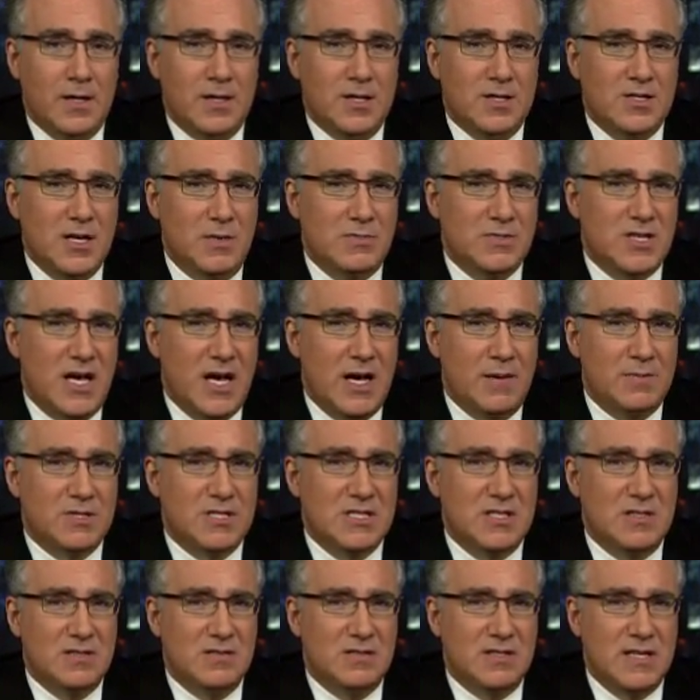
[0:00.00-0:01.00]
Sometimes
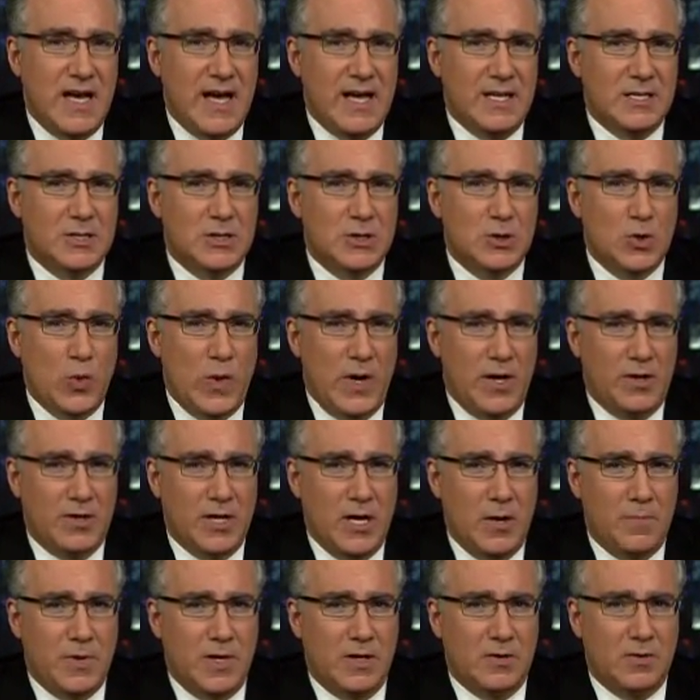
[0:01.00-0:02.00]
Dad swelled
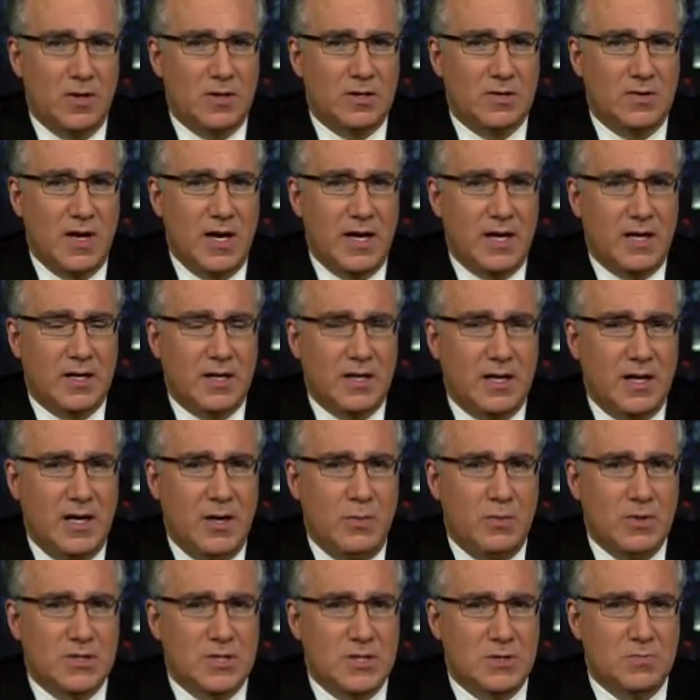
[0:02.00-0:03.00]
up and looked like he
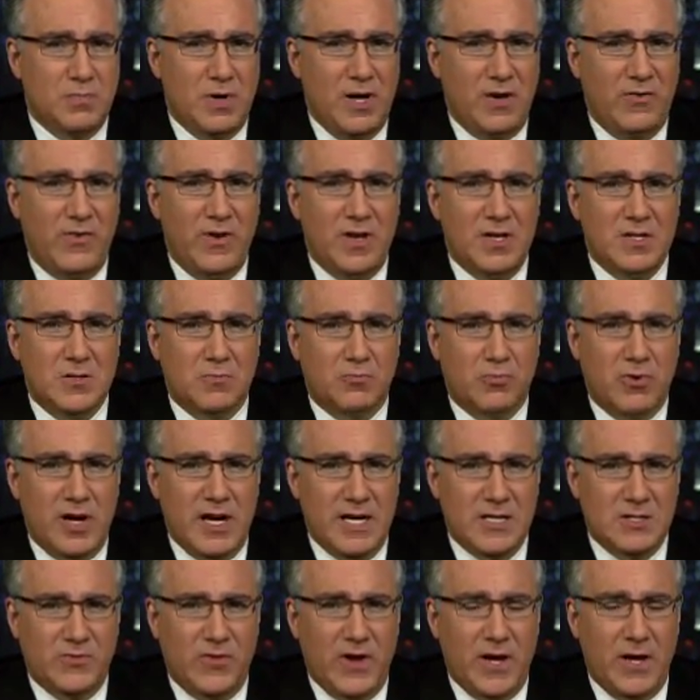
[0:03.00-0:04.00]
was as puffy as a
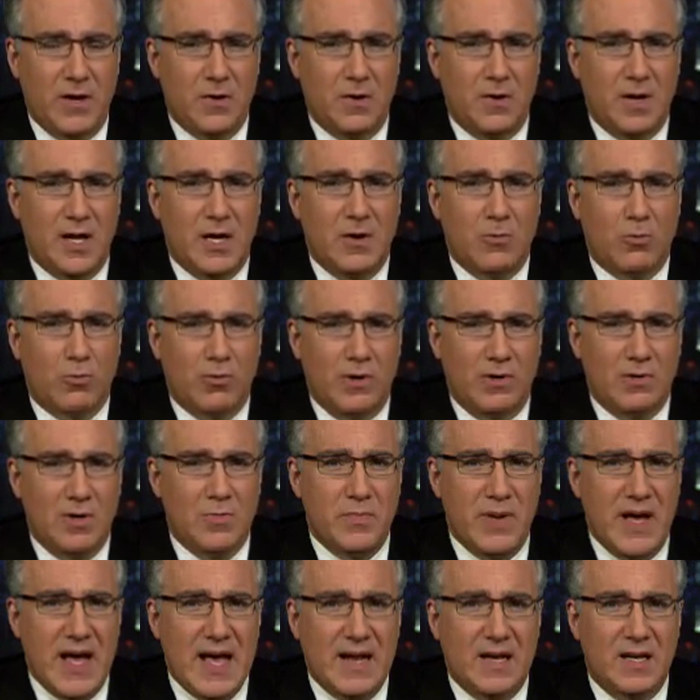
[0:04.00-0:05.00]
prizefighter who'd had a really
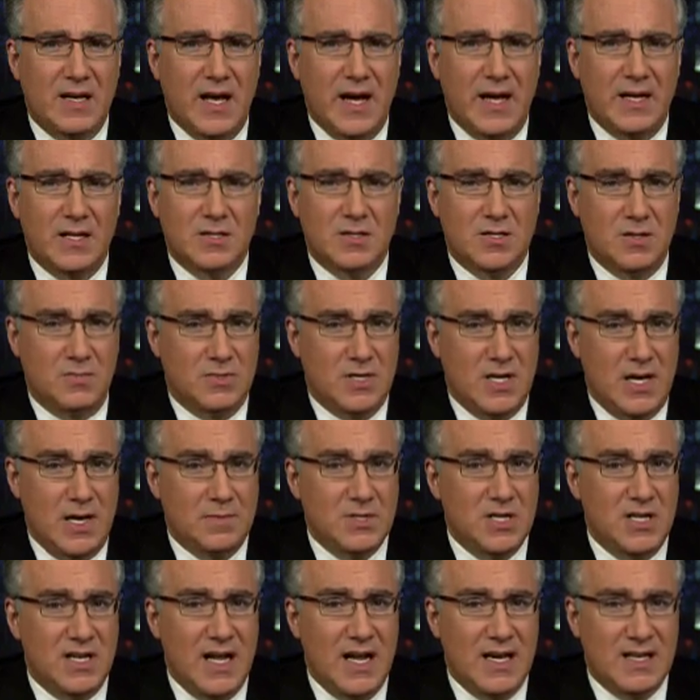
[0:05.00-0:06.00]
bad night. Sometimes
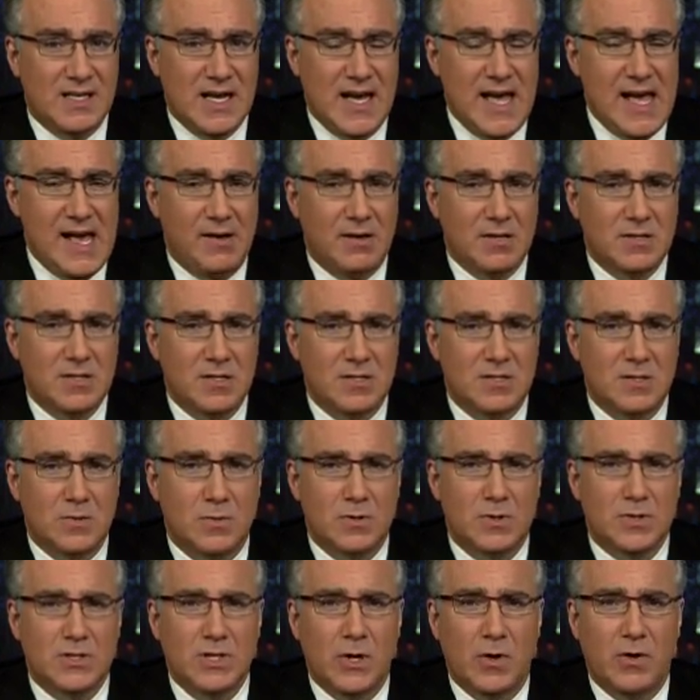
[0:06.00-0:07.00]
he'd get dialysis that
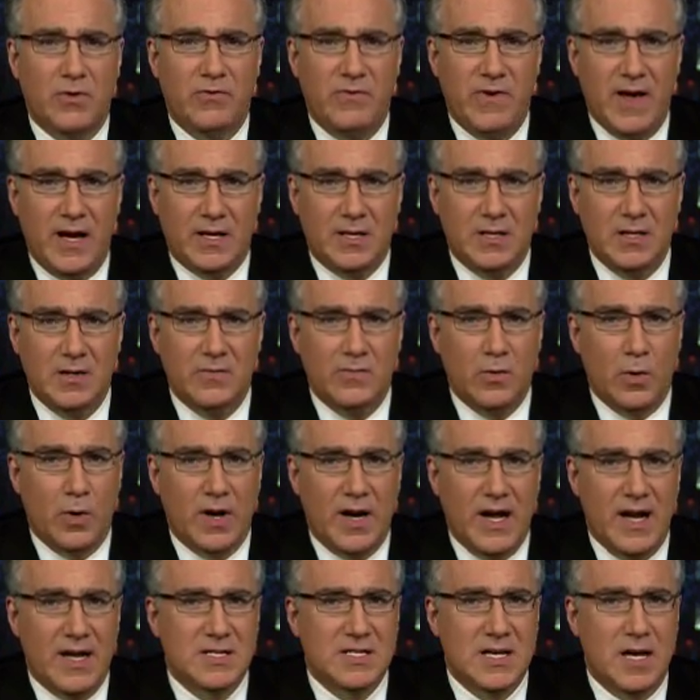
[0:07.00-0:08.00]
was so effective or an
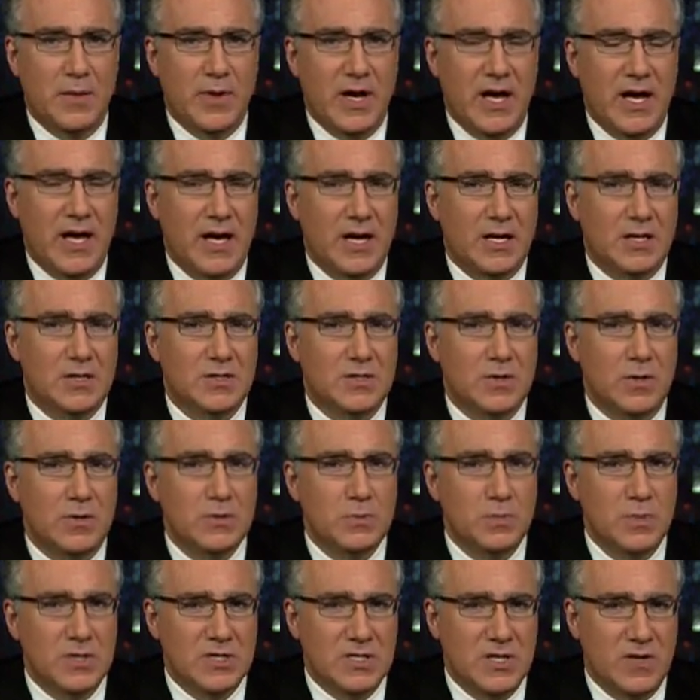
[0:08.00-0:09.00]
antibiotic so
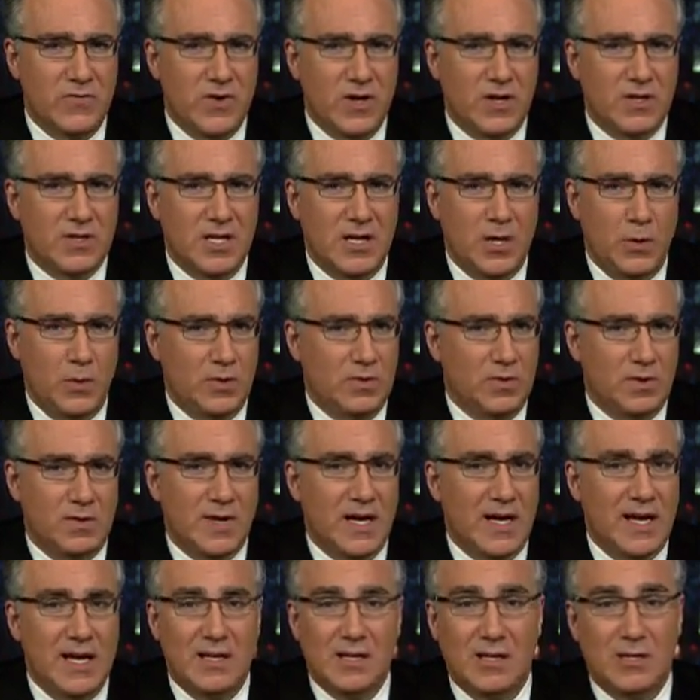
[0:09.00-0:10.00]
specific that he would look
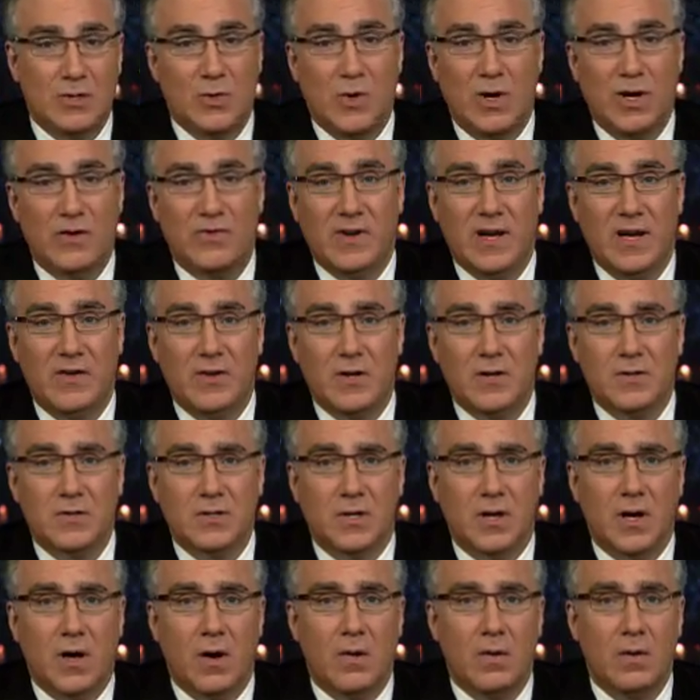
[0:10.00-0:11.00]
like he did 25 years
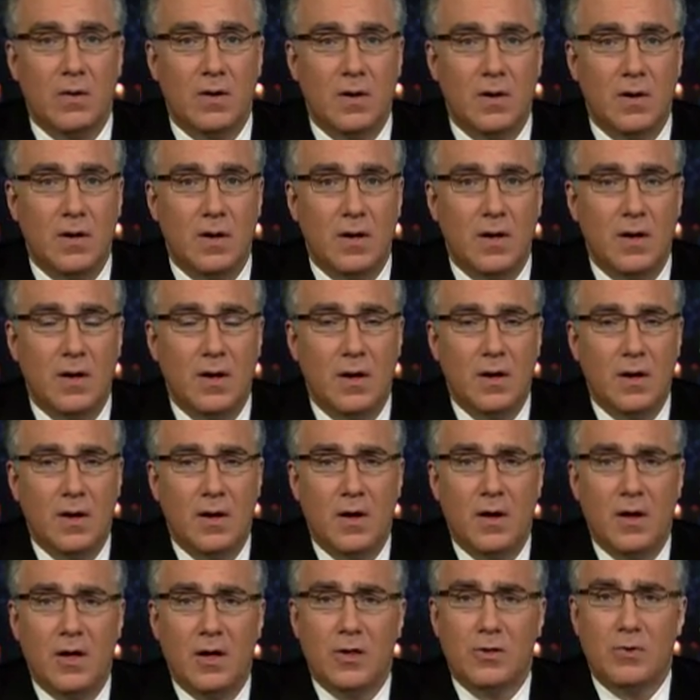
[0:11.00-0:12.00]
ago.
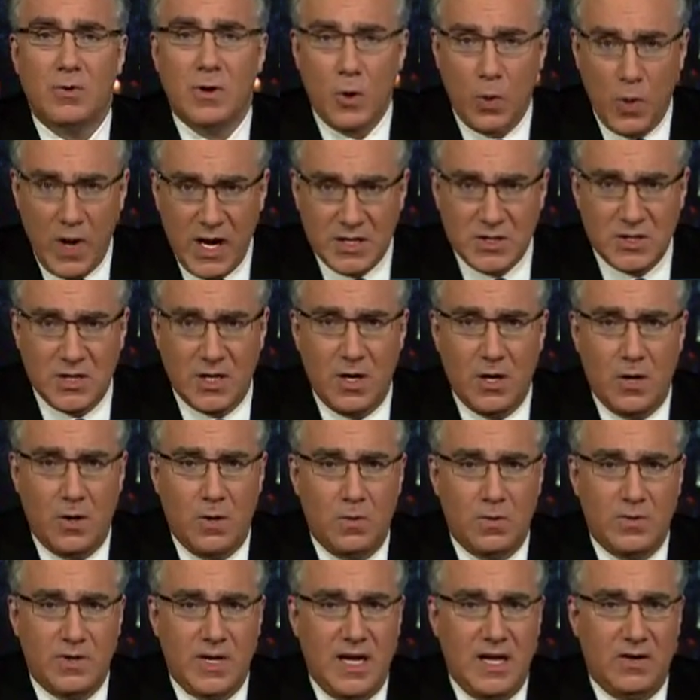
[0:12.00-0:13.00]
3 weeks
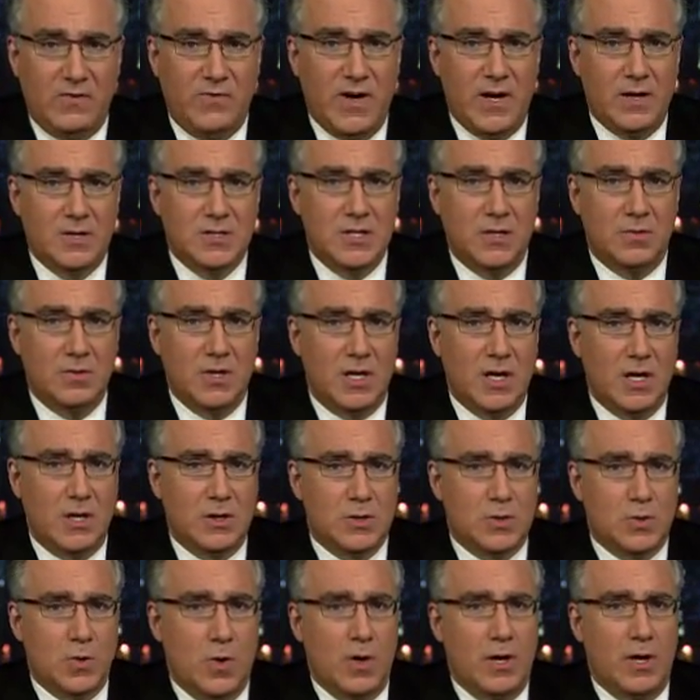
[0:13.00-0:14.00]
ago, they had found something
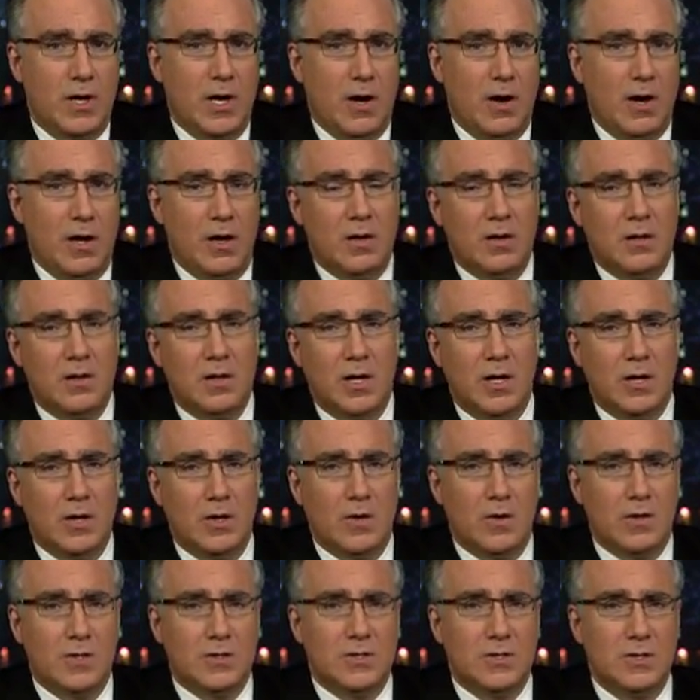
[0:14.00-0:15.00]
extraordinary. A
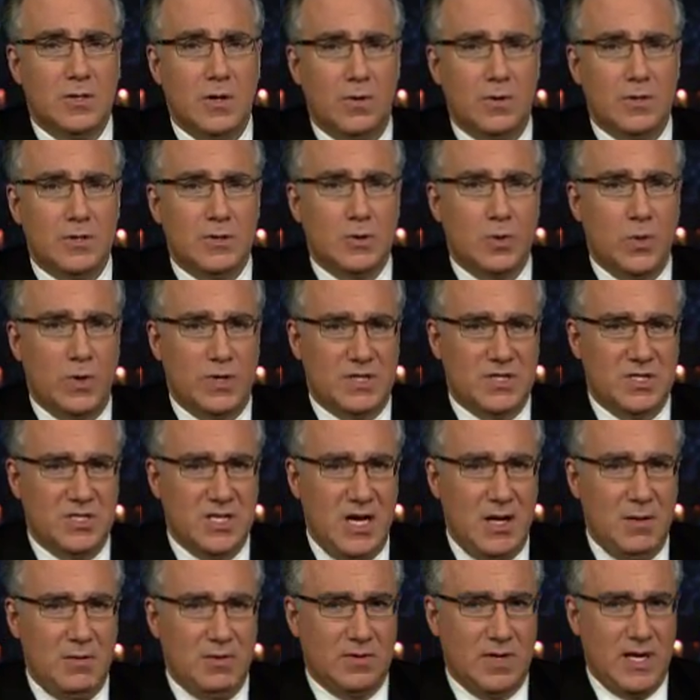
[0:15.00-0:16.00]
nurse noticed what
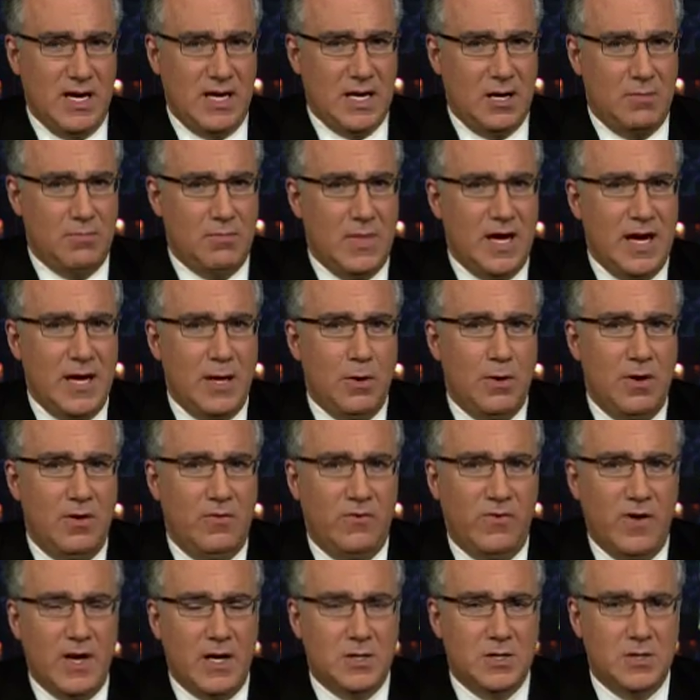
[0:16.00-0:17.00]
seemed like a minor
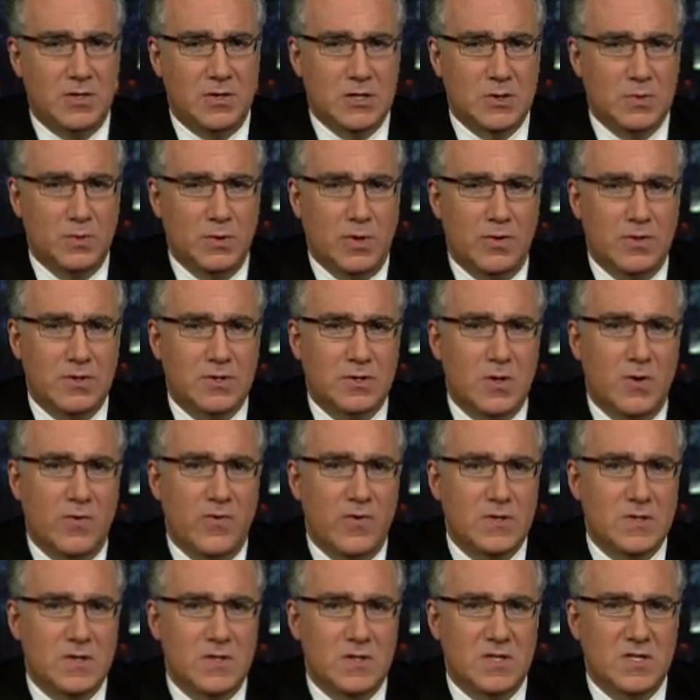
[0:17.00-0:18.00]
infection just below the
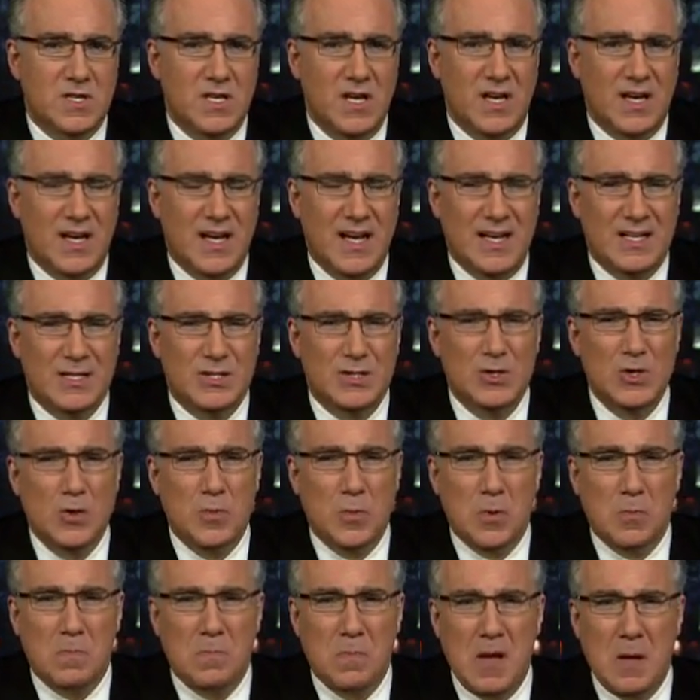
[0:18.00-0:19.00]
surface of the skin, a kind of
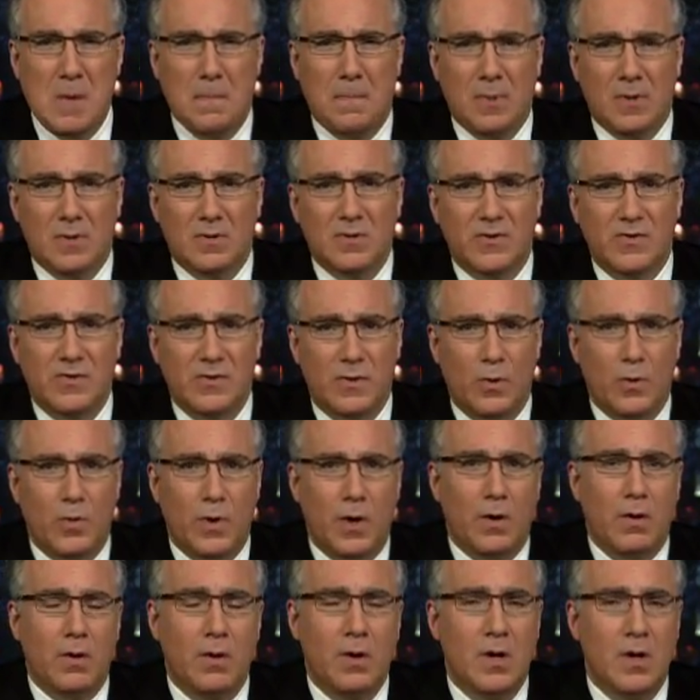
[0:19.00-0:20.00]
super pimple, if you
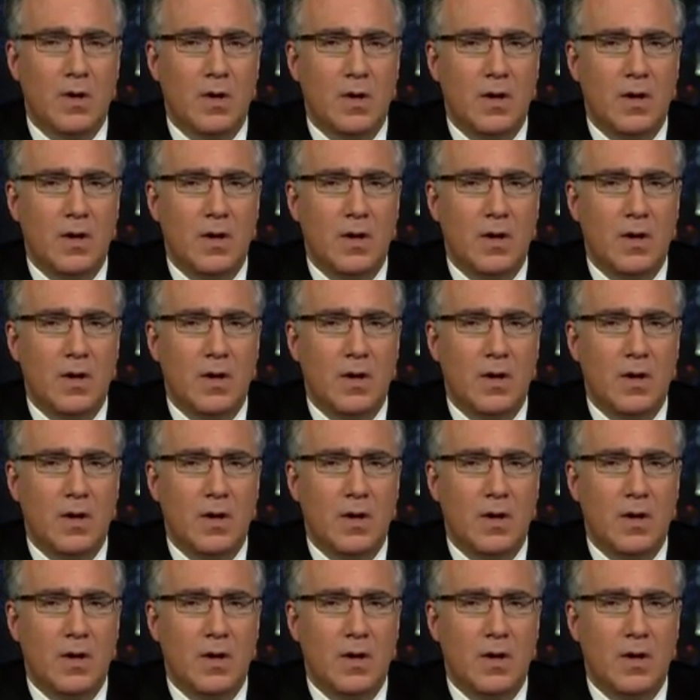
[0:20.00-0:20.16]
will.